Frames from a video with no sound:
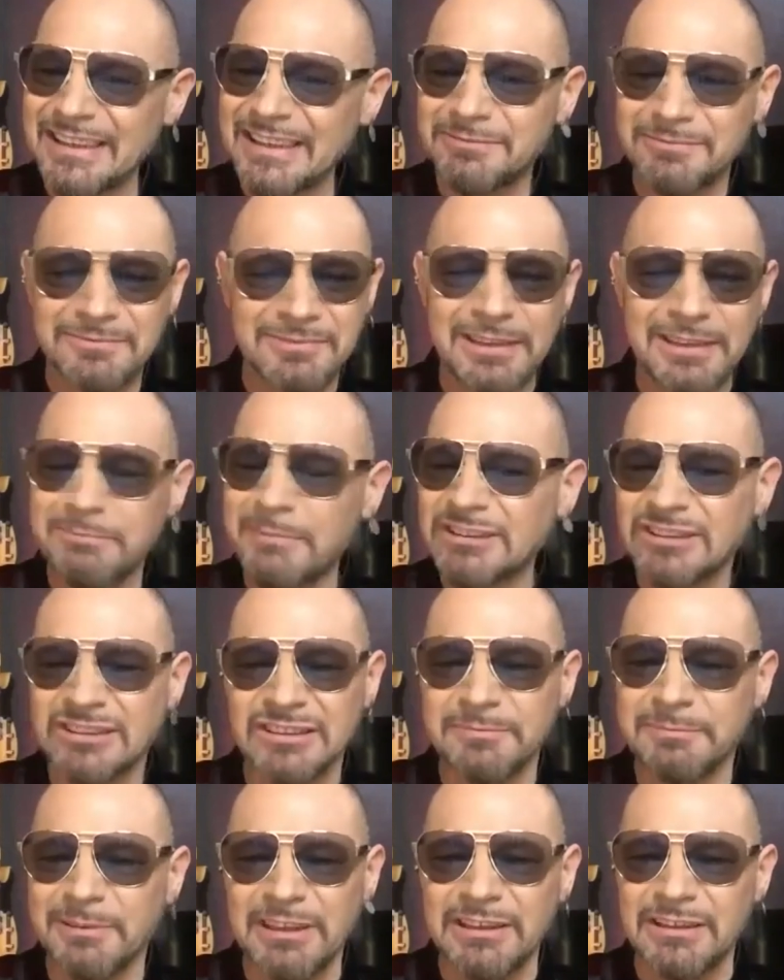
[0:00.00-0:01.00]
they must
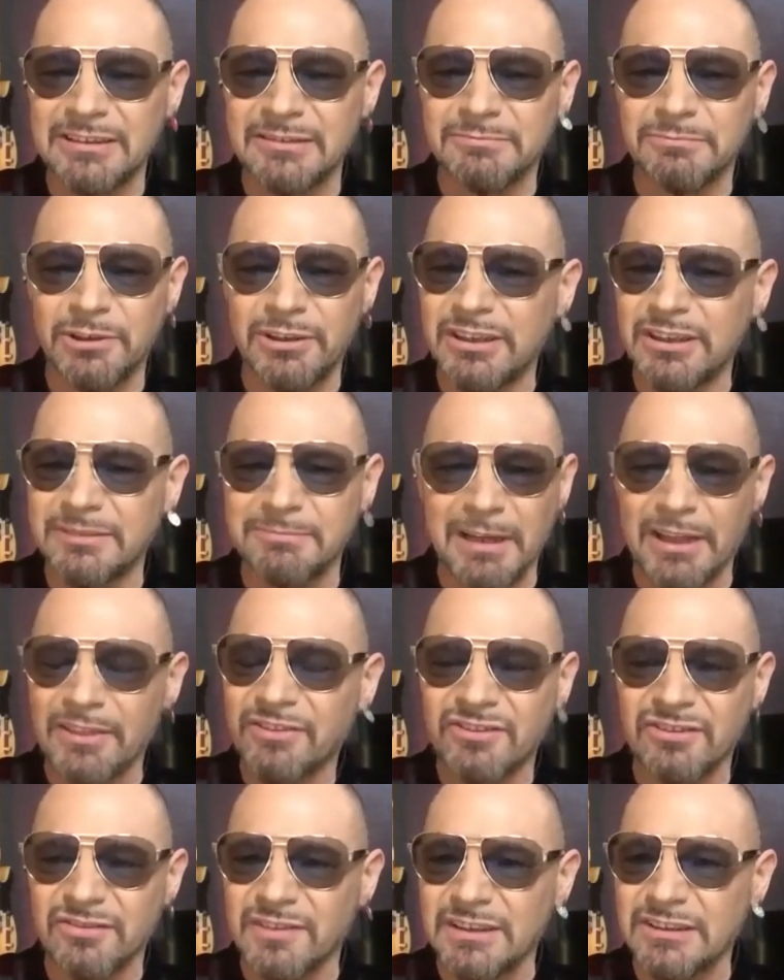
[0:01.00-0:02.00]
have been within
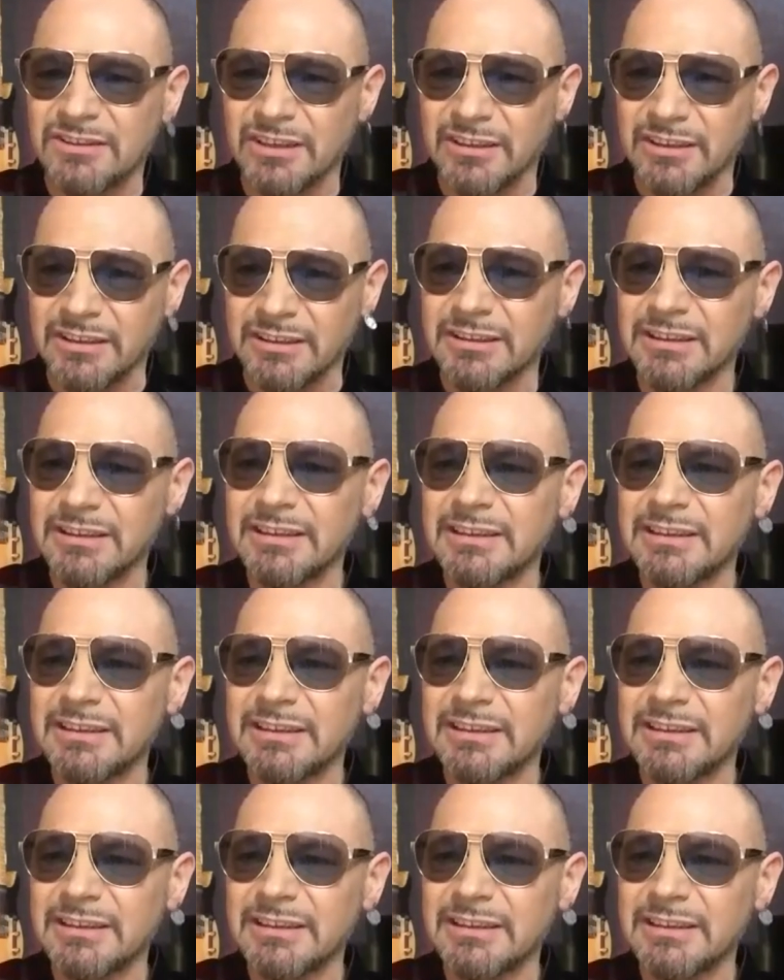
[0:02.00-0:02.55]
months of each other.